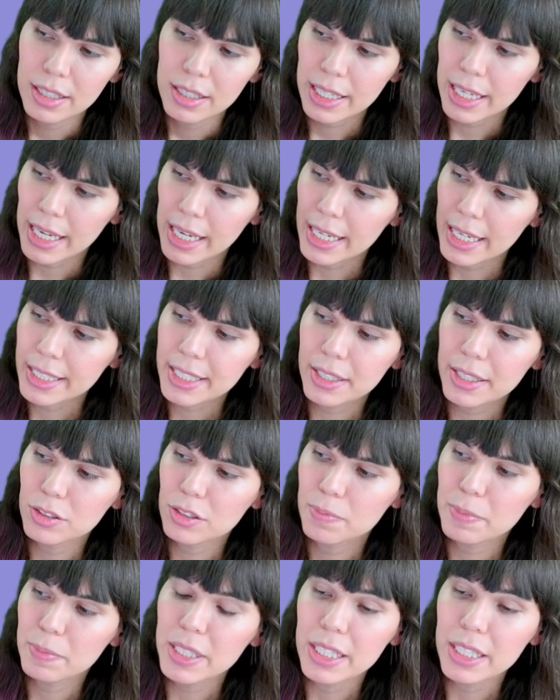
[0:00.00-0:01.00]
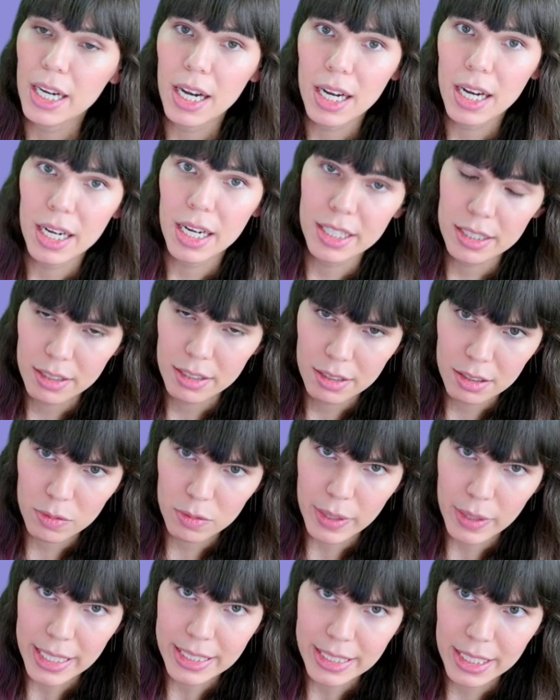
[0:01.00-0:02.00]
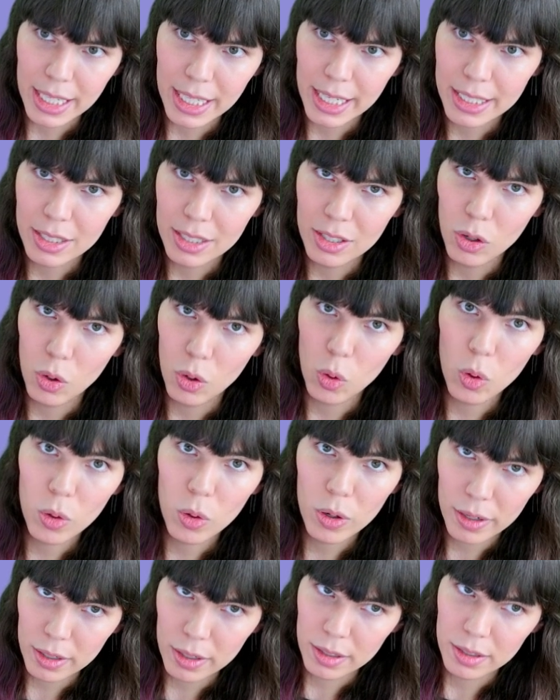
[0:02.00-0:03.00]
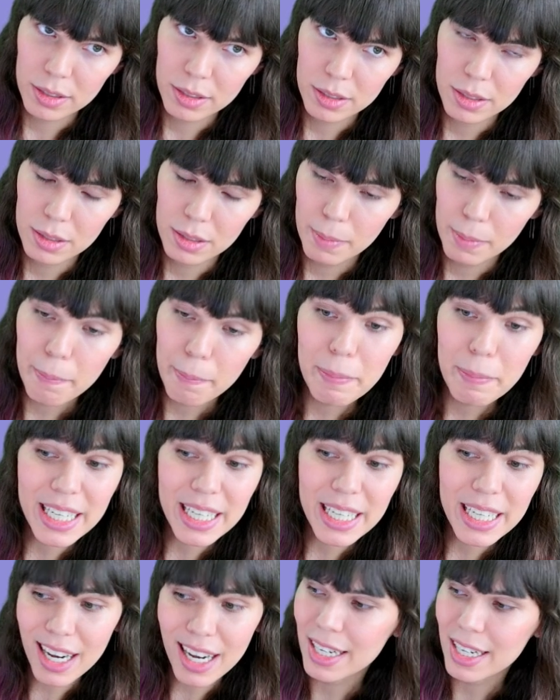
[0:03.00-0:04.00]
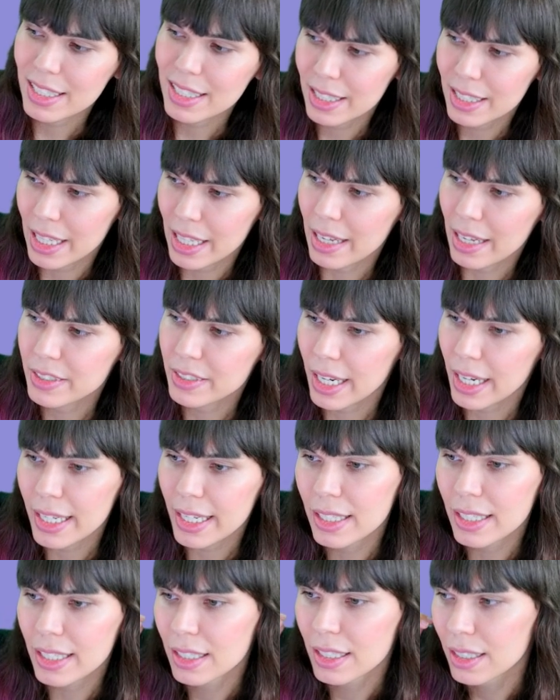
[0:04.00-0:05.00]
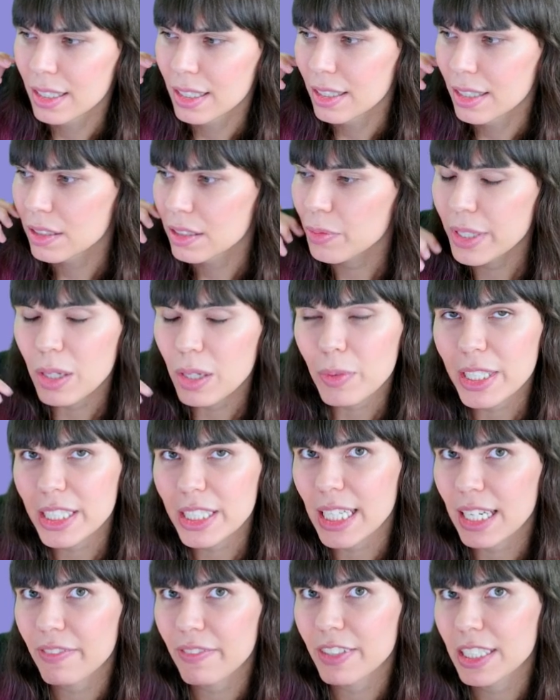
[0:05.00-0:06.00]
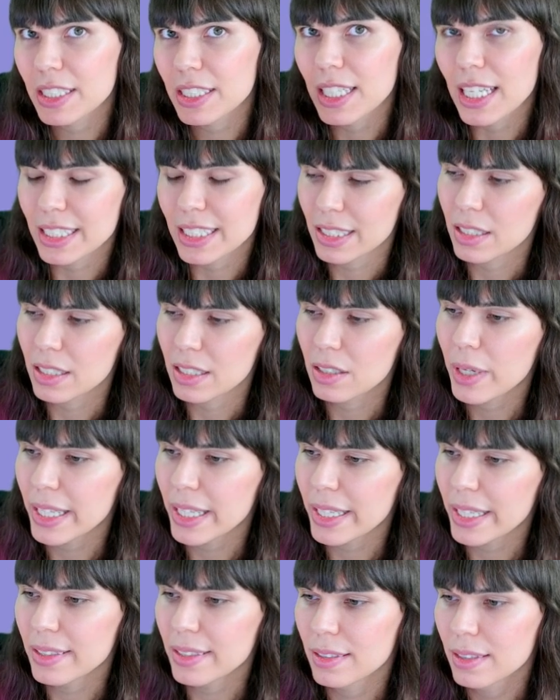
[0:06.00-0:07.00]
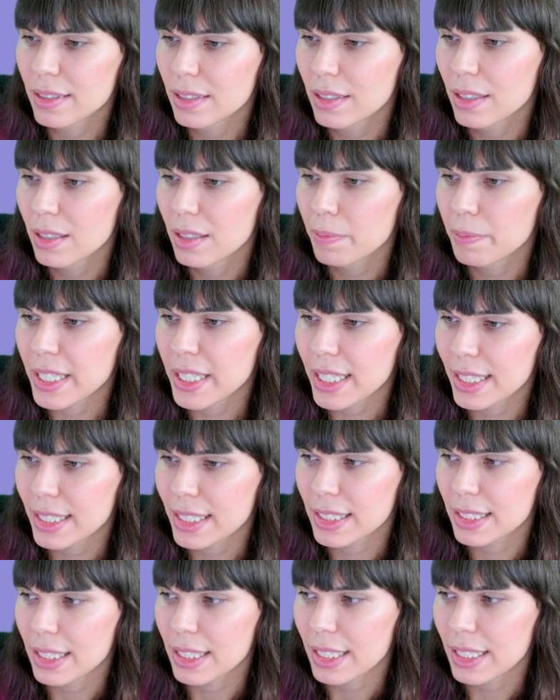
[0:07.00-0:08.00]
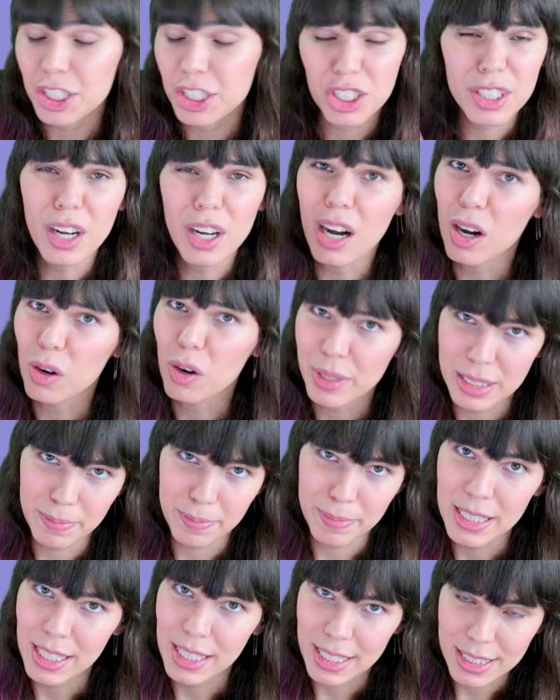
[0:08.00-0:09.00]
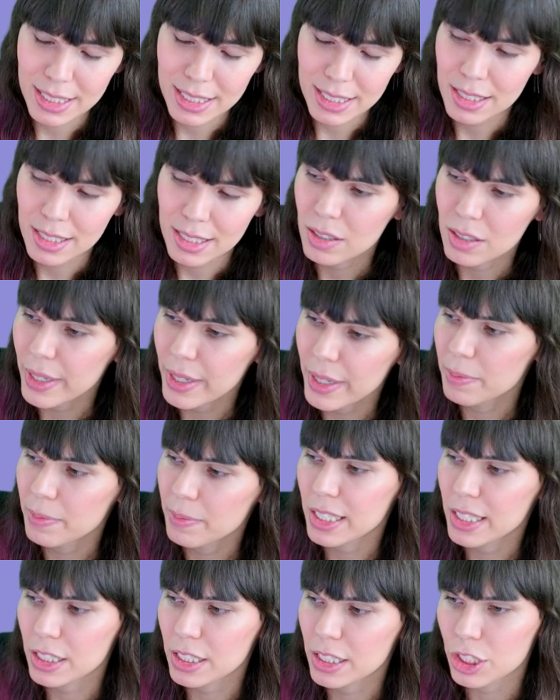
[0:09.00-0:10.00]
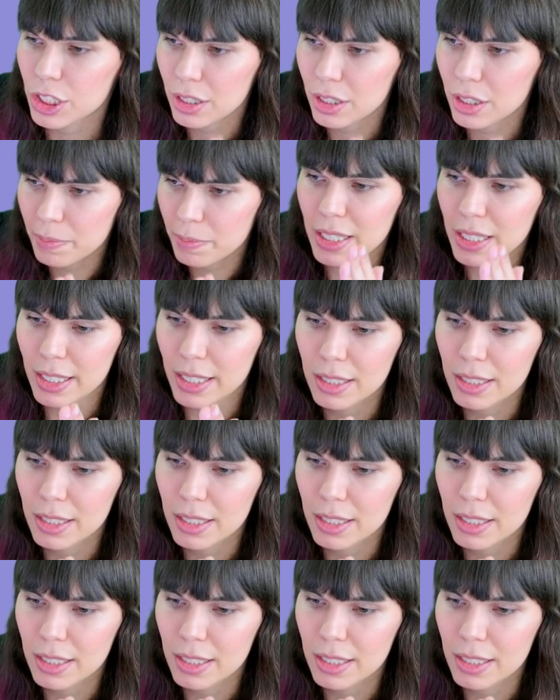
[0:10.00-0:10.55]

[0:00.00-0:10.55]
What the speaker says: it goes beyond the right side or beyond the left side, so we don't want to check if it's less than width, because it should always be less than width because it should be